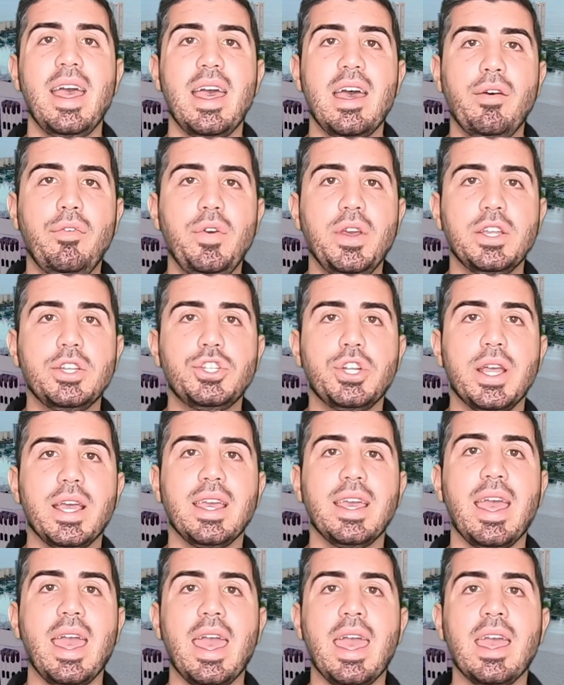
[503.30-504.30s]

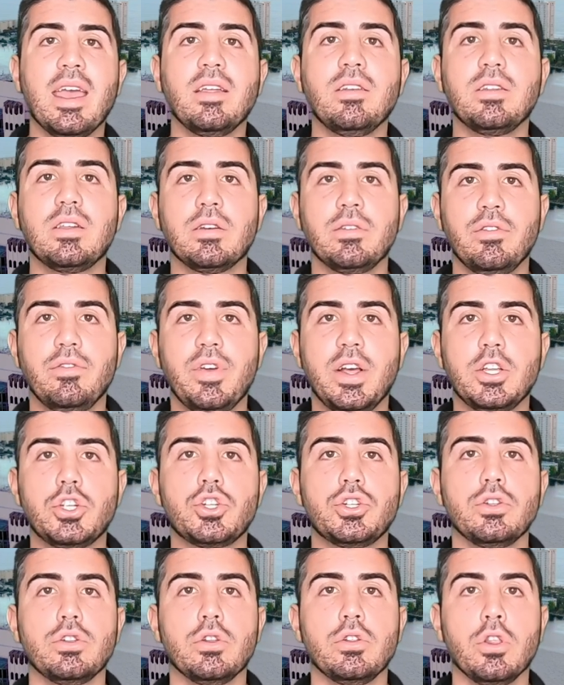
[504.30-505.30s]
FHA and
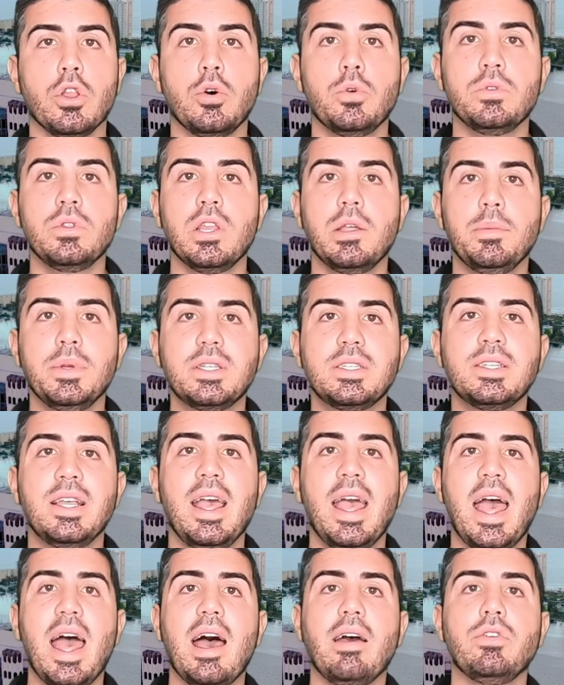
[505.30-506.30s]
conventional loan limits
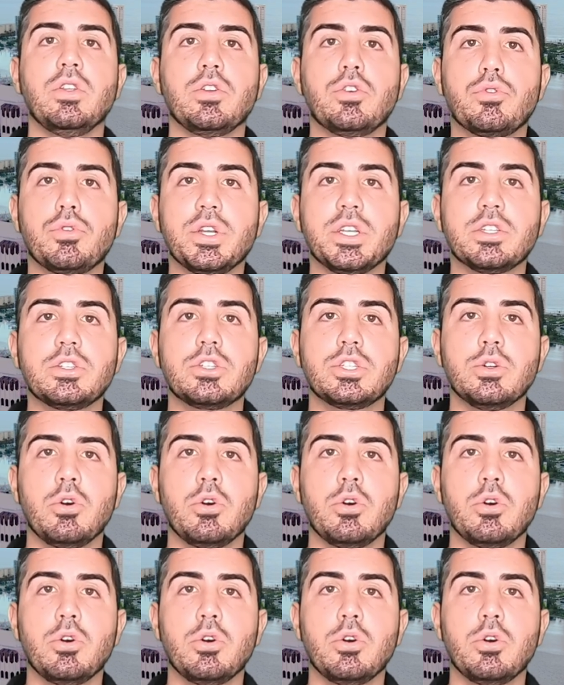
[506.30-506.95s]
have increased,